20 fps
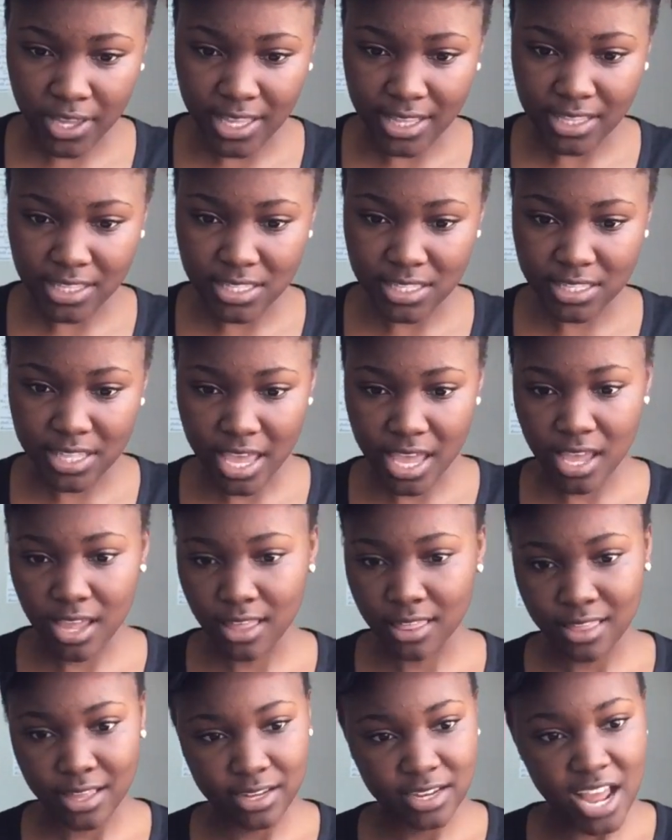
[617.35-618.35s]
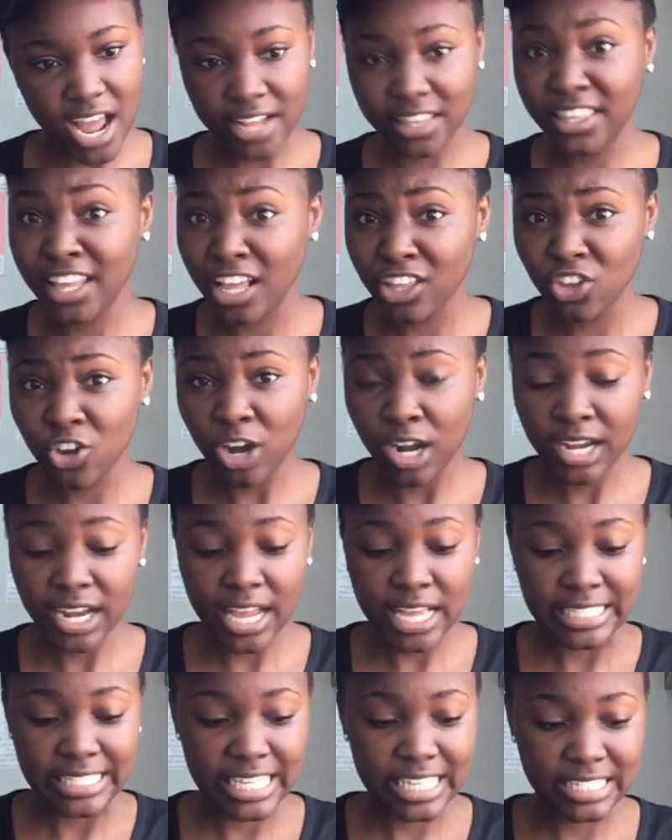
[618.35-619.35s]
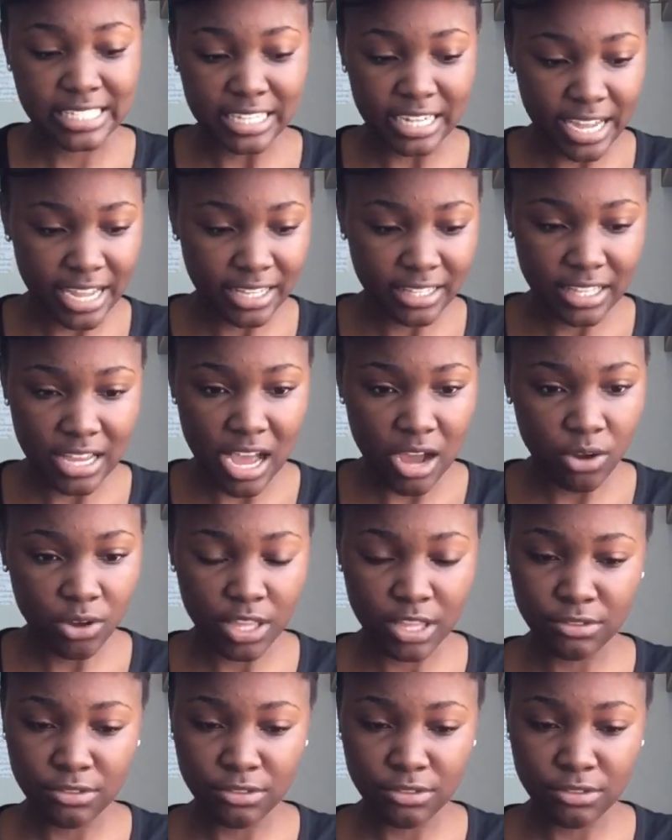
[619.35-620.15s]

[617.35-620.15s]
in saying that attend your classes right now.